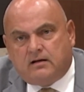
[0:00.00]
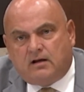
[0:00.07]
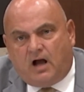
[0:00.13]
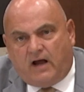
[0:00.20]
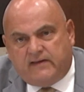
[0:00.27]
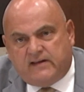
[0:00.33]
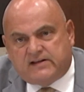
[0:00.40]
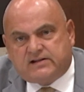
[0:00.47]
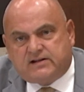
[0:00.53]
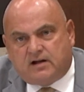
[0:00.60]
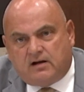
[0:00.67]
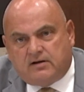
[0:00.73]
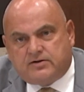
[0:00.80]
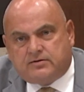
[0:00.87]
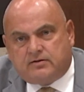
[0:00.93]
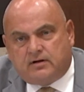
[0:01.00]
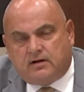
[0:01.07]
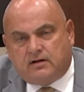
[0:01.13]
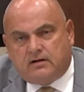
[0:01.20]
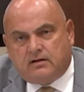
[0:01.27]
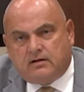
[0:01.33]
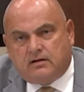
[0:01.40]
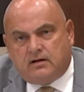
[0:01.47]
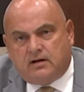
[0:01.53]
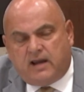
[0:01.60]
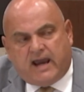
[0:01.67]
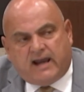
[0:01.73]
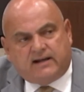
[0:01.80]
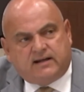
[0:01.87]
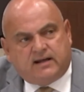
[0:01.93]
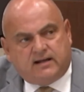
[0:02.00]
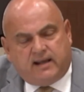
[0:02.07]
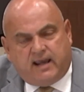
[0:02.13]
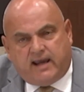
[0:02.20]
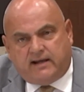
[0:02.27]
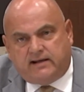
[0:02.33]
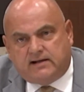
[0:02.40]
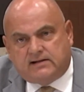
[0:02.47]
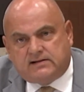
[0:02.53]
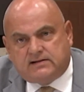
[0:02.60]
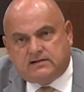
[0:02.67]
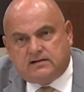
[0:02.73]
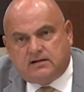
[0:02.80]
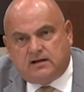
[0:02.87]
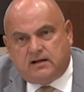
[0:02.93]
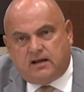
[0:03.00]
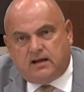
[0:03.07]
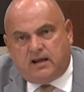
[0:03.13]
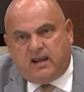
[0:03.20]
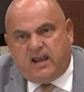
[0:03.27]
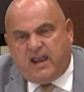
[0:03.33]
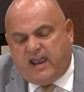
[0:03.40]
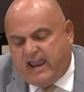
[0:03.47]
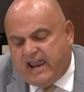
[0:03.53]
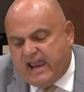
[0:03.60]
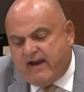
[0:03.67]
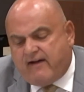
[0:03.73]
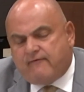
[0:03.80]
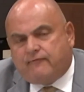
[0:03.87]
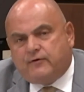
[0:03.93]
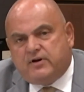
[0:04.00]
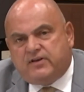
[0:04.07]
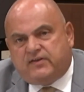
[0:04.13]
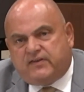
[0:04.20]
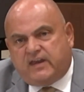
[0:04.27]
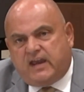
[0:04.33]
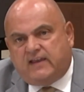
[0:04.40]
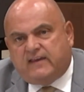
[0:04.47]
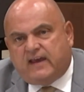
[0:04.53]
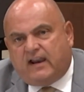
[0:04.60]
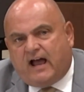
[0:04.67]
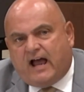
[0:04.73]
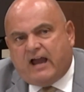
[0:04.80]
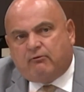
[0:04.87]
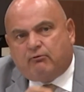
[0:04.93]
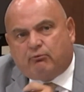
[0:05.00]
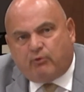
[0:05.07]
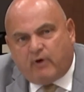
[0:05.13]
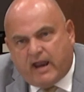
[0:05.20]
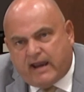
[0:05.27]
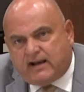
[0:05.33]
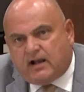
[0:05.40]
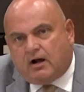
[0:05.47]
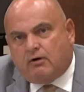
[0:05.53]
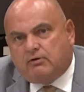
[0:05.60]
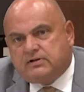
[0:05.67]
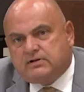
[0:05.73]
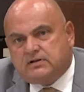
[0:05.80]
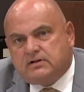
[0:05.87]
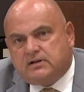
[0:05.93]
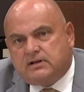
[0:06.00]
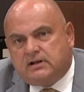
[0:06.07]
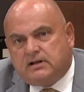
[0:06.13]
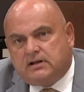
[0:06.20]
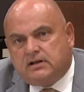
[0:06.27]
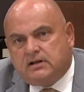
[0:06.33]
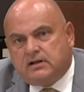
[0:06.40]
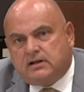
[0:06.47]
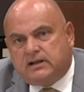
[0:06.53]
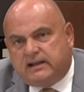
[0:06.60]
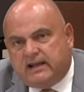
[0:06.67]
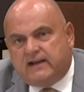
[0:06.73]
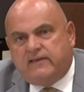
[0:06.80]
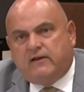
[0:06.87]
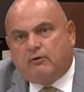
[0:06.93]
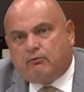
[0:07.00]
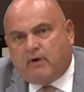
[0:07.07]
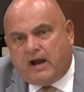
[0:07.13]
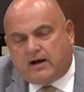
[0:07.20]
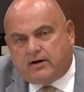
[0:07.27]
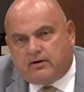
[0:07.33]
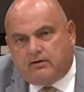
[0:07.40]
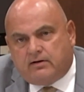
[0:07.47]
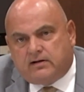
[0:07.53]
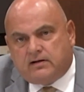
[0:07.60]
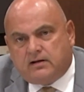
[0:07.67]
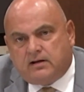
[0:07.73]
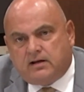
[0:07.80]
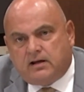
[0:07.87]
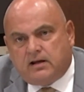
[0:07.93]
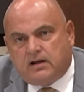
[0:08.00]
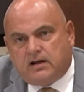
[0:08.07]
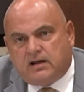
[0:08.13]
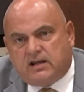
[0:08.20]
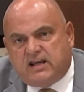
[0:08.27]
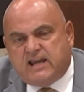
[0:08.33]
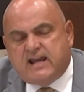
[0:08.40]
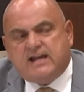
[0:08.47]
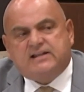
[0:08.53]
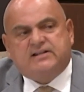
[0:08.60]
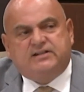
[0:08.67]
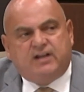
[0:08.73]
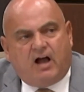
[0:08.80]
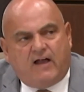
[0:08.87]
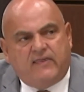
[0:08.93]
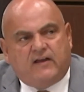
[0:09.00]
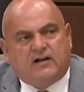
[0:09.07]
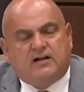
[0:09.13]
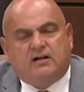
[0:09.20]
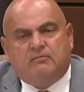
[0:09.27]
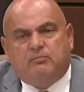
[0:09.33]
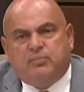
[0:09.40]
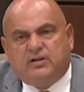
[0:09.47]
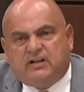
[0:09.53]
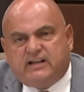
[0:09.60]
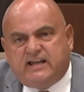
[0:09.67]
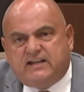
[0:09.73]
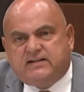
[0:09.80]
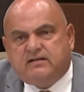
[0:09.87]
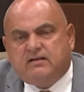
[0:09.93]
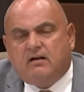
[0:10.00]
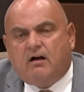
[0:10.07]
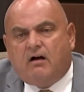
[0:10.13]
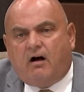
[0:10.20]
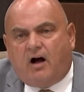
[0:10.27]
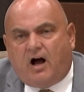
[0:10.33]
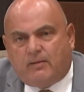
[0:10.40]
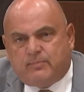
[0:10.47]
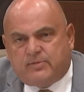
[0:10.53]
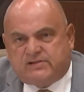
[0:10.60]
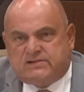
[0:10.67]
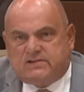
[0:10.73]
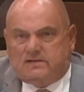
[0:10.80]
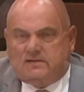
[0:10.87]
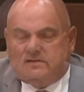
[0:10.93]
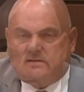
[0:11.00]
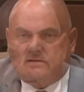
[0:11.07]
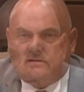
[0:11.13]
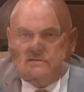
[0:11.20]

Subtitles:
on this country and Canadians. Everything that I read out in the record, he has done the complete opposite.